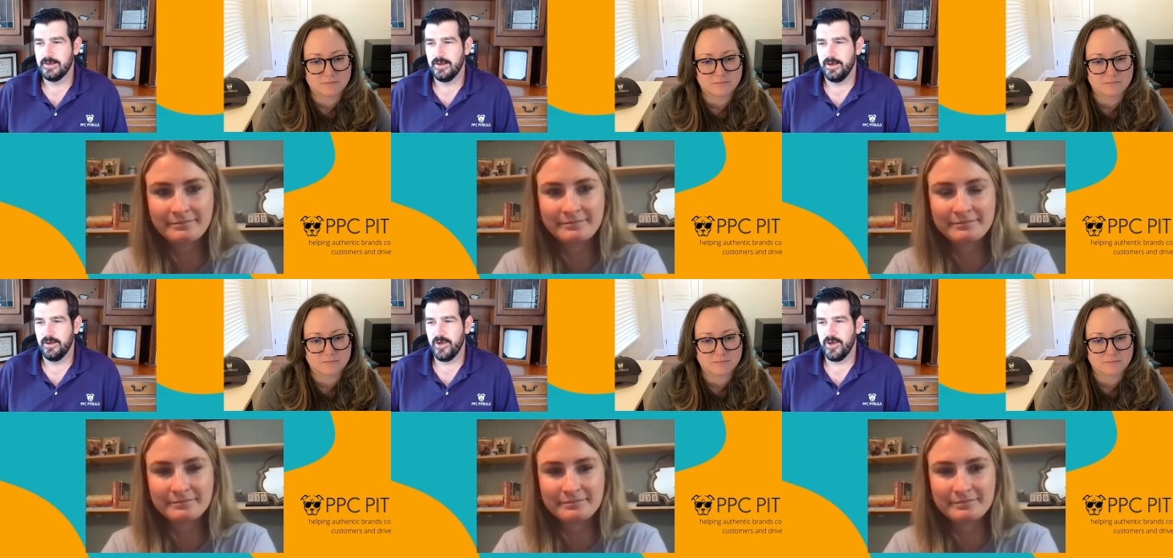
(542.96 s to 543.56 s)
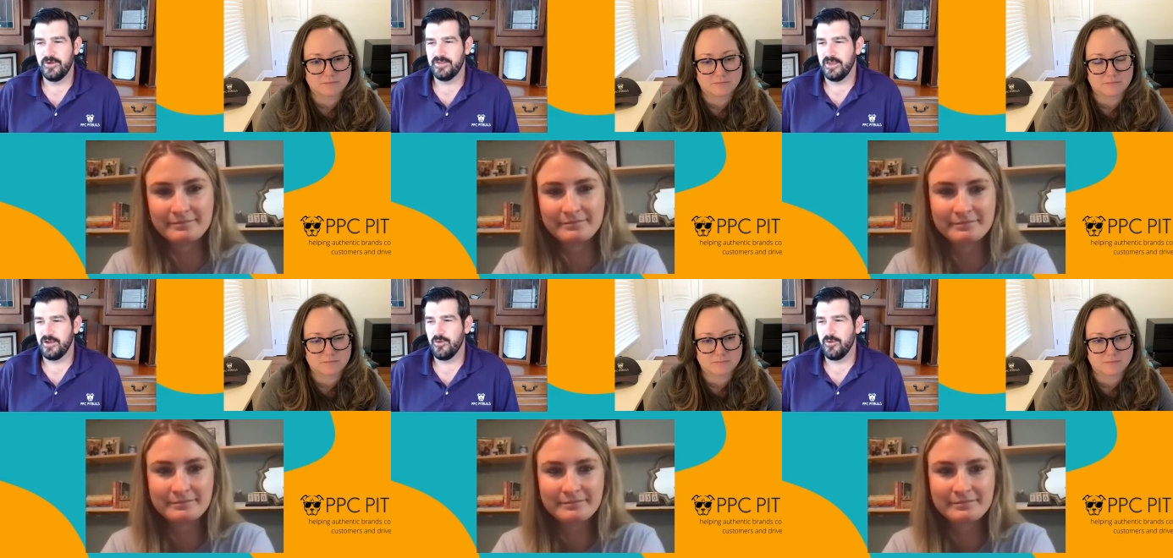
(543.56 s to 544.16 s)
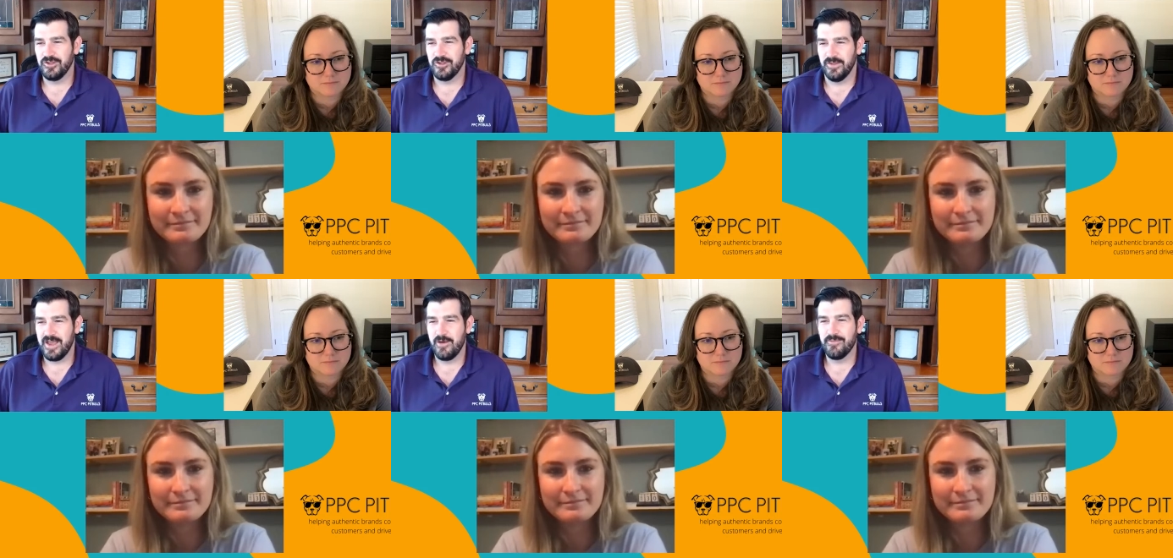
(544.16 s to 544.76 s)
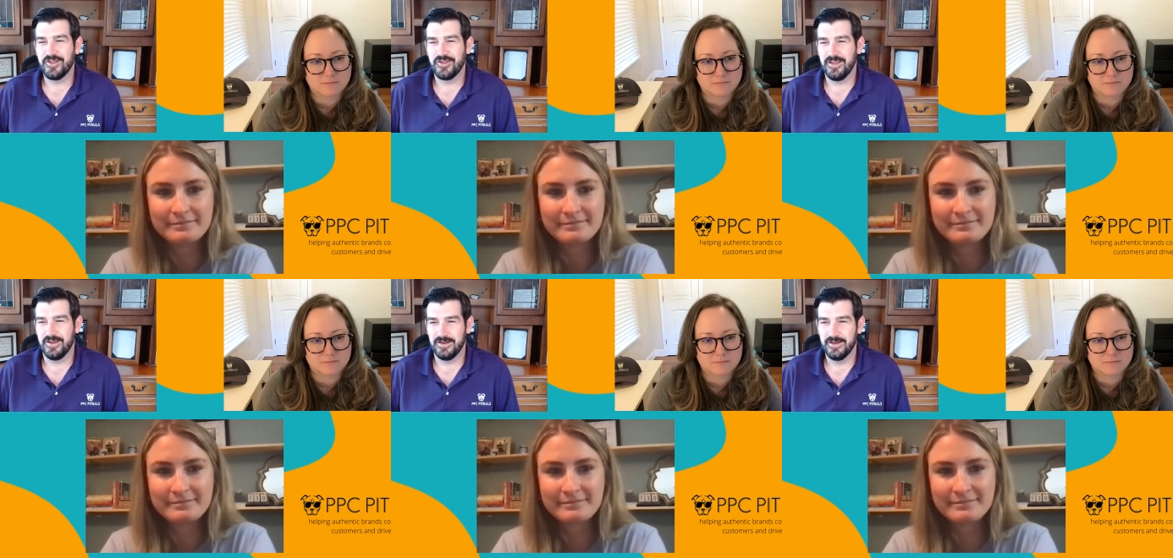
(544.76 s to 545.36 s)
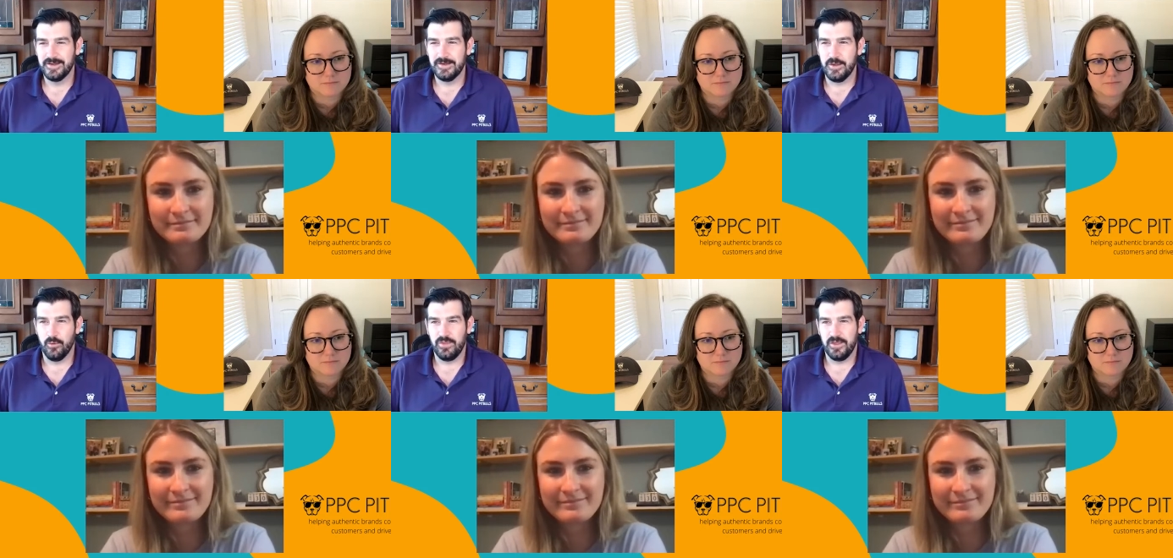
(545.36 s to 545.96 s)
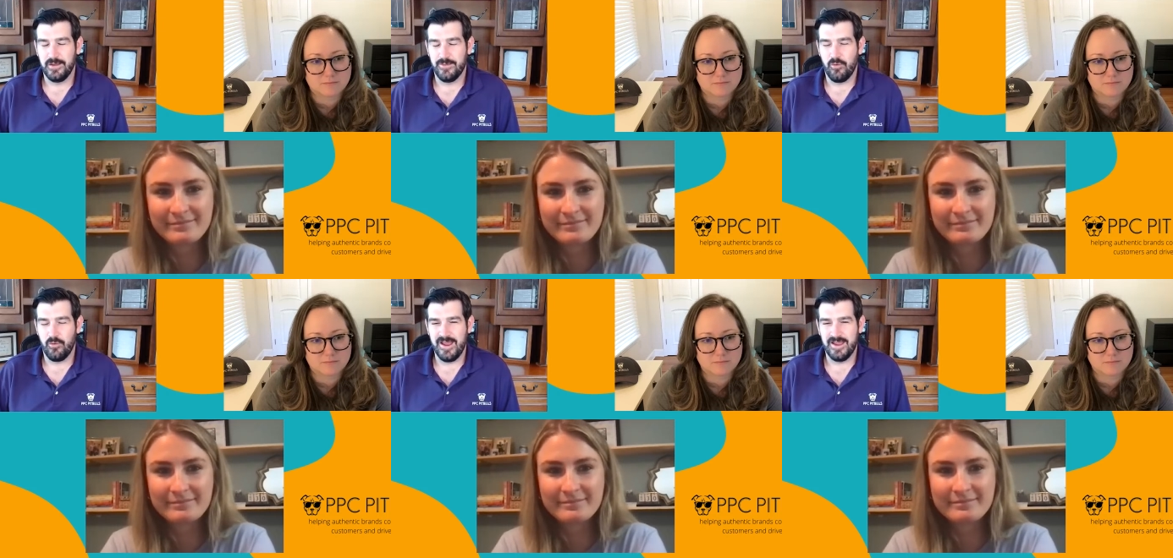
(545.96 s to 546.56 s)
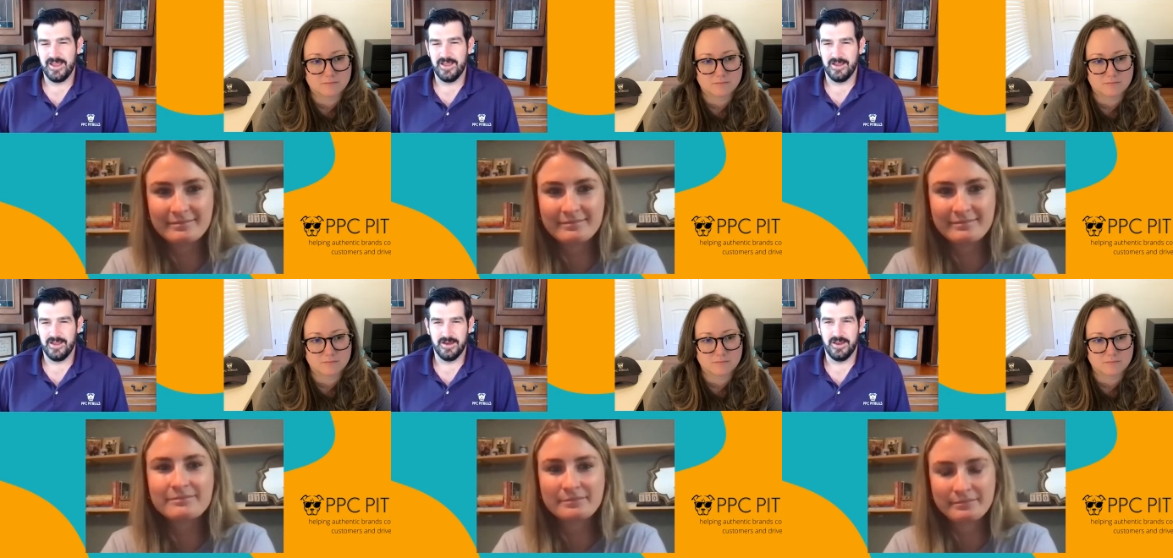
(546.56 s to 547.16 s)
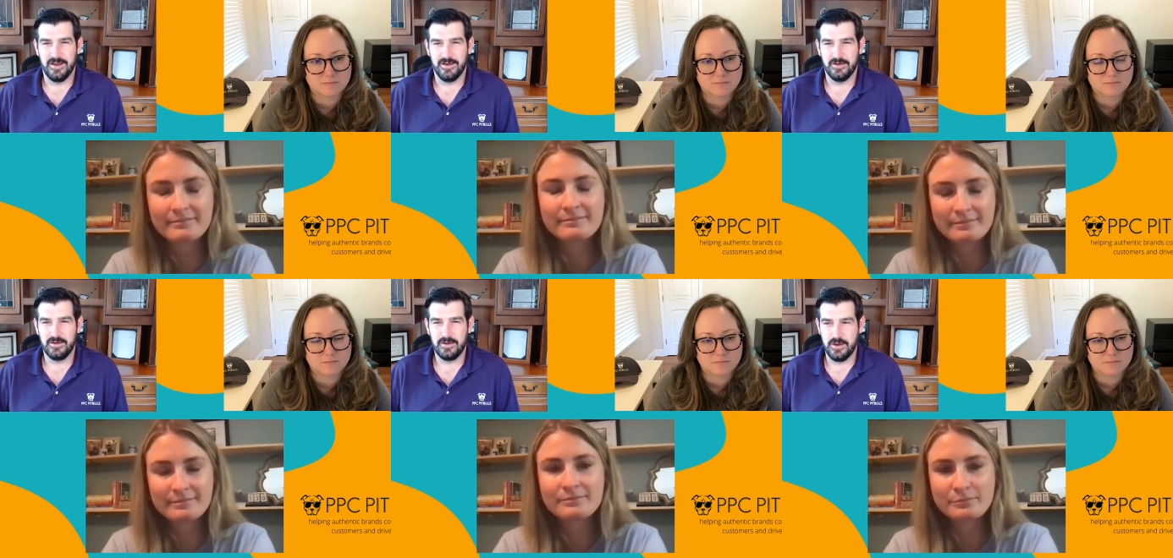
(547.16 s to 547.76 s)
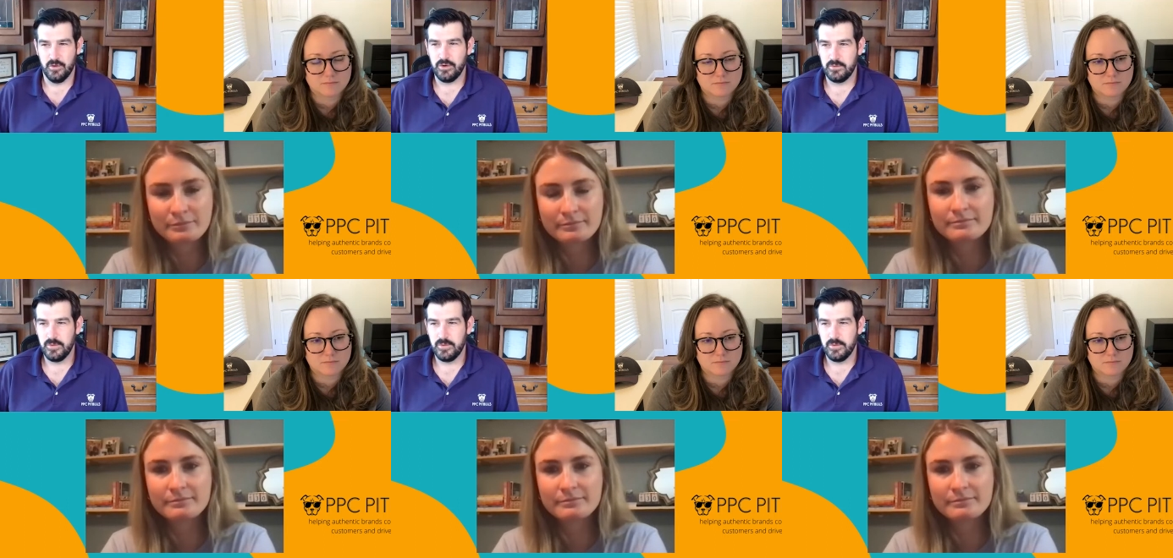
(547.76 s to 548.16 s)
Speaker 1: Um, I always like question like how much can you know, we're thinking about ranking and and you know,